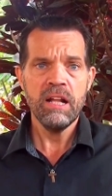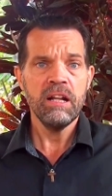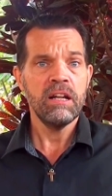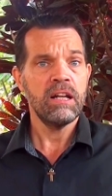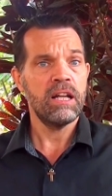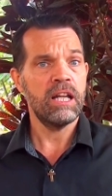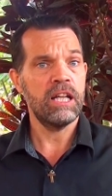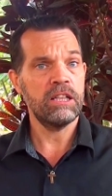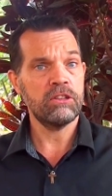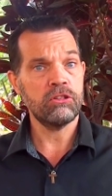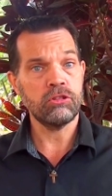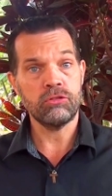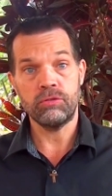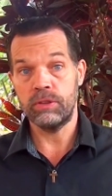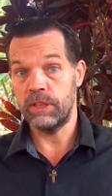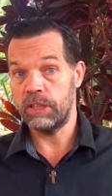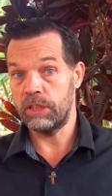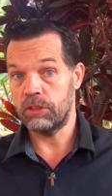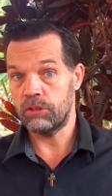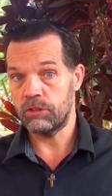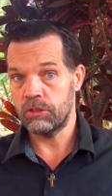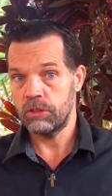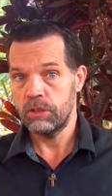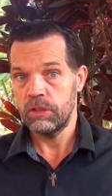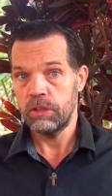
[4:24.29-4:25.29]
Let's
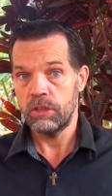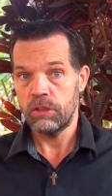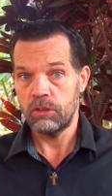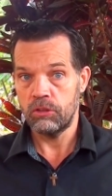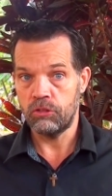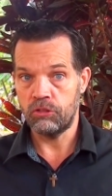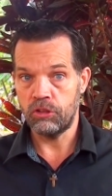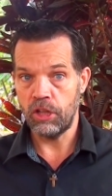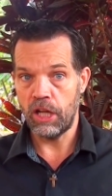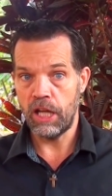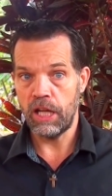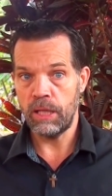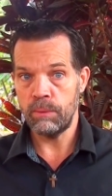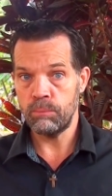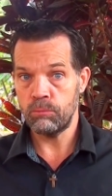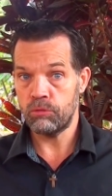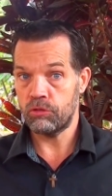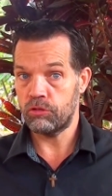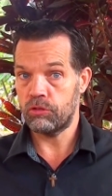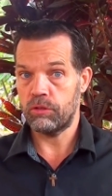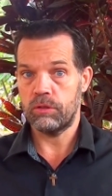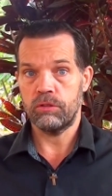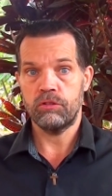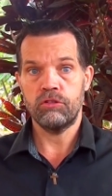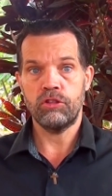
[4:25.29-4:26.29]
read
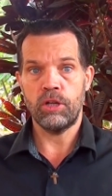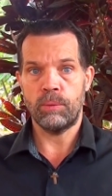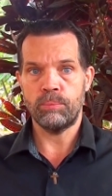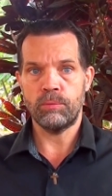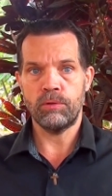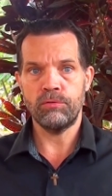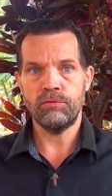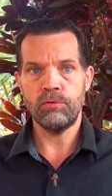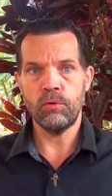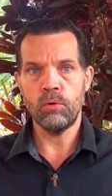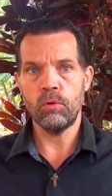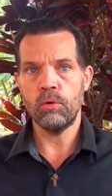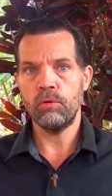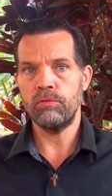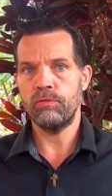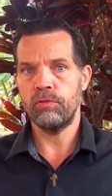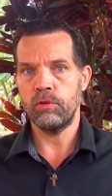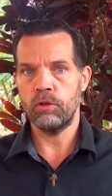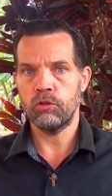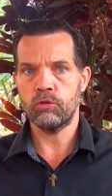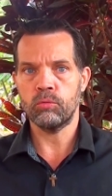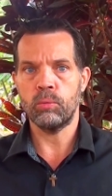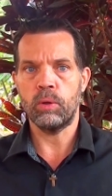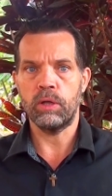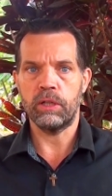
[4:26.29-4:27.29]
James chapter 4
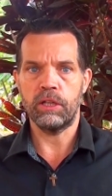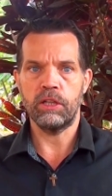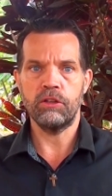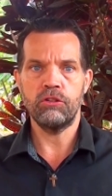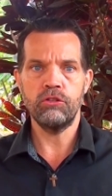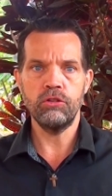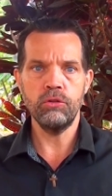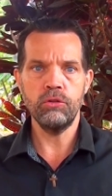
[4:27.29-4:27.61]
verse 1 and